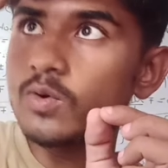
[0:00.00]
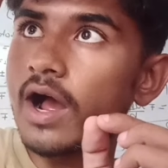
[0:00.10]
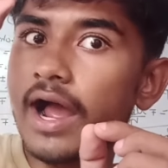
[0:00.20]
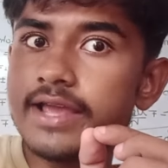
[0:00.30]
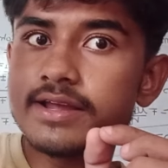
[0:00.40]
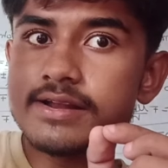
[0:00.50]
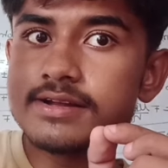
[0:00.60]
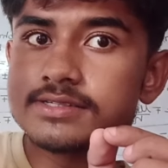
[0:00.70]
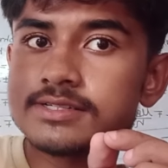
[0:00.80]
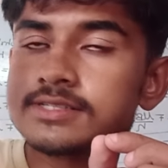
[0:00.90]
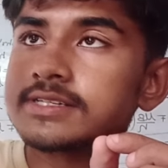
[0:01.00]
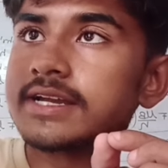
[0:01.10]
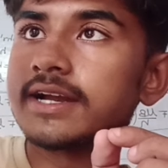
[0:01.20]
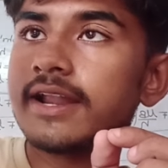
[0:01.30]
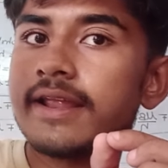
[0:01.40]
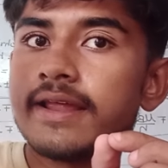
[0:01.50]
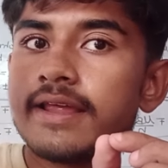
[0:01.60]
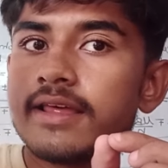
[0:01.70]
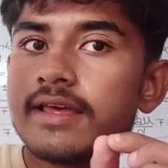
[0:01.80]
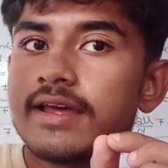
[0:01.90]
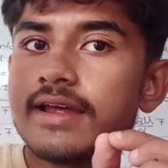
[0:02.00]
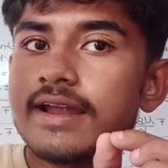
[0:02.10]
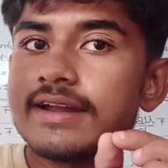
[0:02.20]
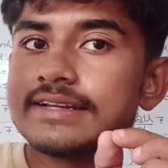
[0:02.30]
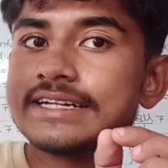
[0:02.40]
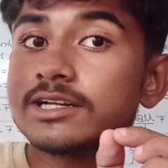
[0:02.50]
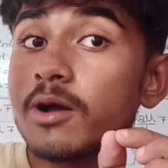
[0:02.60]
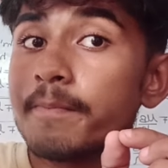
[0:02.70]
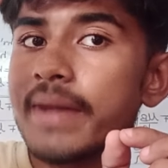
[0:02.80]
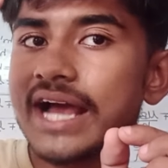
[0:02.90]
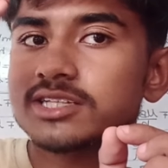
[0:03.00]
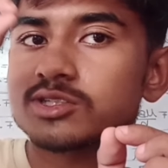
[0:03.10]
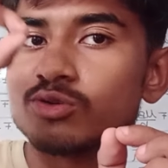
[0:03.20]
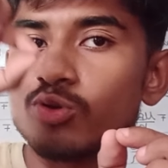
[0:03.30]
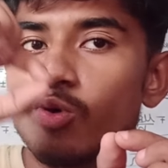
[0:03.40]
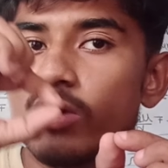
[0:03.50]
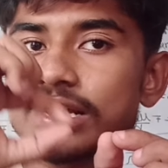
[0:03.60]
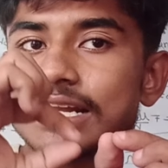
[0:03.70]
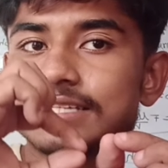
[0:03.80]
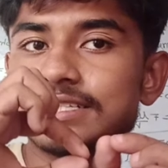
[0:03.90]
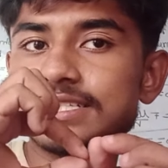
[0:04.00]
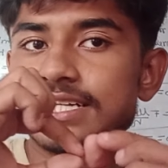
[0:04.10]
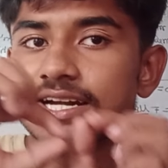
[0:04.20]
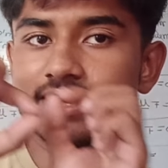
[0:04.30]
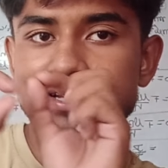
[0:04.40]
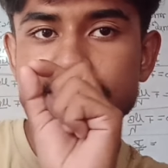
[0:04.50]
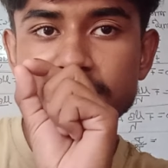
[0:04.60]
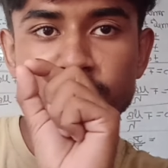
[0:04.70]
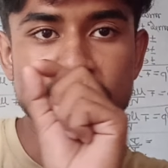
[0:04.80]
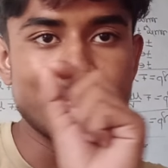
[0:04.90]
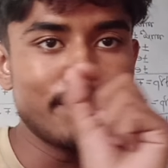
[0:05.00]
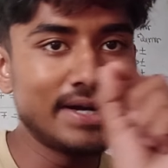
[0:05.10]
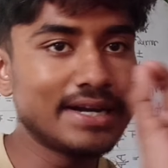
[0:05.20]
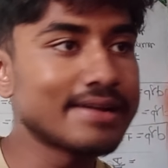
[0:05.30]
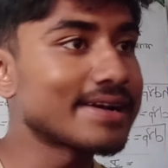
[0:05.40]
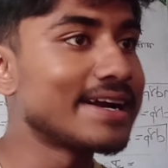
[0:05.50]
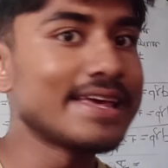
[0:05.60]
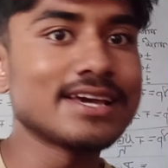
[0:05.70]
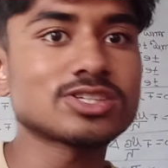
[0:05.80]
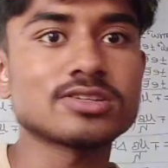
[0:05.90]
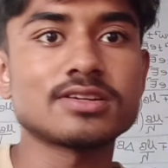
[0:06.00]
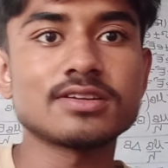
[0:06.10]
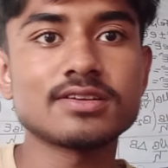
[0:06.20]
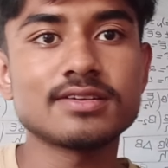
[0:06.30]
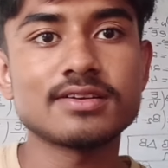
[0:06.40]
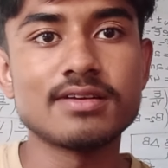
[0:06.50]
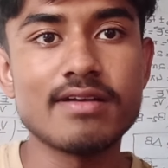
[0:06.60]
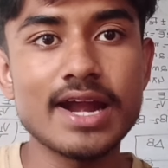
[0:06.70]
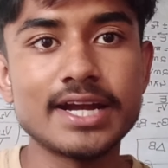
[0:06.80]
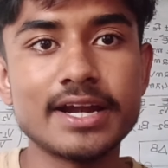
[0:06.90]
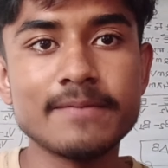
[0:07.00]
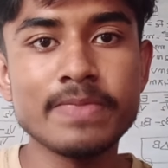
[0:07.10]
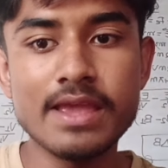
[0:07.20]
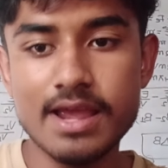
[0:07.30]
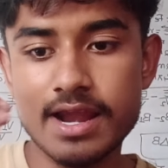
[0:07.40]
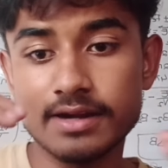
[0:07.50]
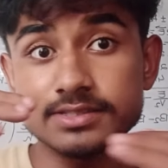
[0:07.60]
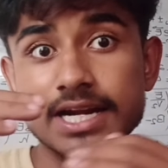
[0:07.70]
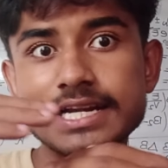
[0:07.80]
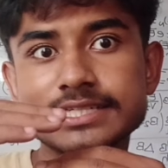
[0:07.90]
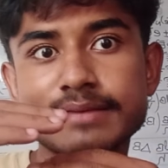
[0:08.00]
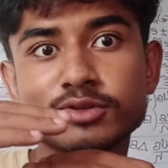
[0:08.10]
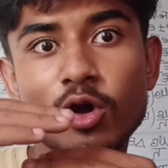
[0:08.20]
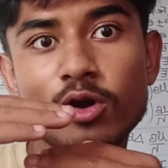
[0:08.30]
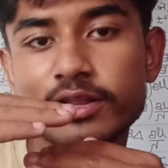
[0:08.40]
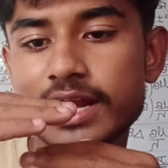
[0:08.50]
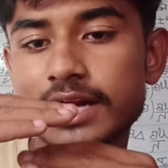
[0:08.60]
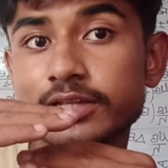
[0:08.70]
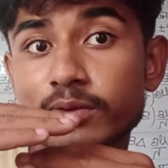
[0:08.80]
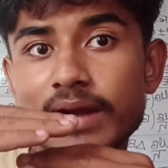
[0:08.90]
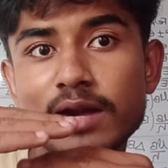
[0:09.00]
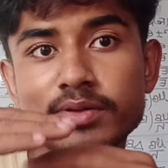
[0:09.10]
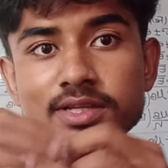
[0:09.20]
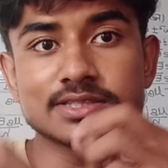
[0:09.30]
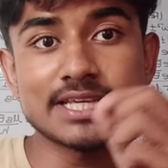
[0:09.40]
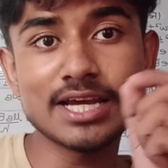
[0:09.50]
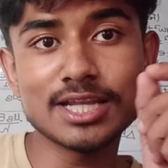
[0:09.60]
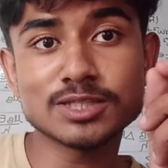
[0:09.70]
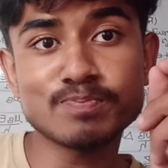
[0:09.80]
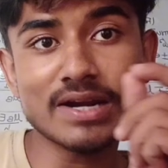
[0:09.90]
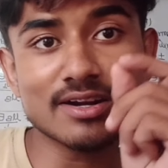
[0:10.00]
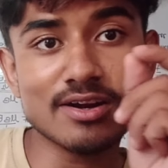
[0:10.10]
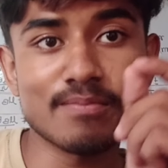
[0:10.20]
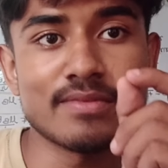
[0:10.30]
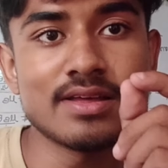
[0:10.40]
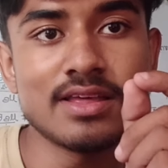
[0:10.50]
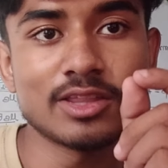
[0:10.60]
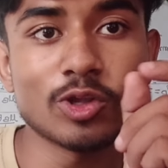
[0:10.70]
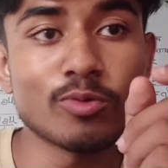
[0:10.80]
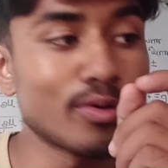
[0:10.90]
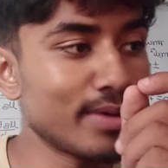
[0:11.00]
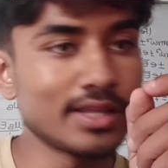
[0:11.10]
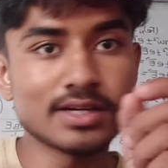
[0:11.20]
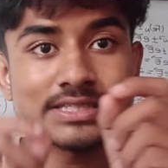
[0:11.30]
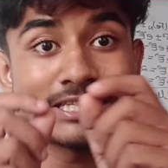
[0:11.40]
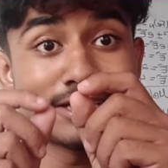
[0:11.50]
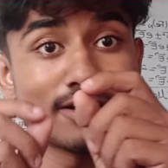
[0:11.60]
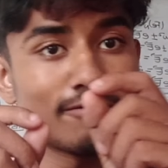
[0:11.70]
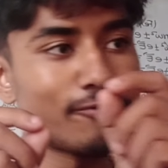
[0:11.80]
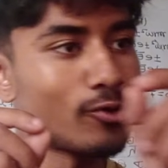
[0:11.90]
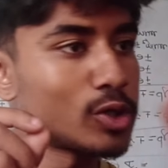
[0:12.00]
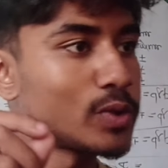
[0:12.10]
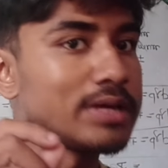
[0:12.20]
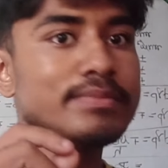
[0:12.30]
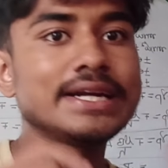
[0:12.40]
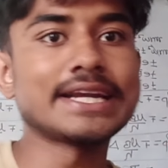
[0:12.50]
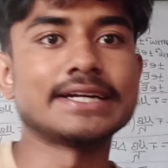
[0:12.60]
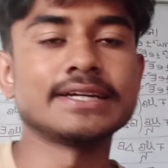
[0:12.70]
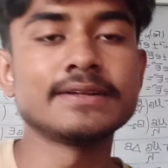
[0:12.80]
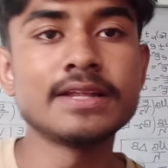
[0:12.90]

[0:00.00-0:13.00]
to a higher energy state, and it comes back to lower energy state, then it will emit a radiation, right? And scientists have thought that there might be the single spectrum, there would be the single photon emitted,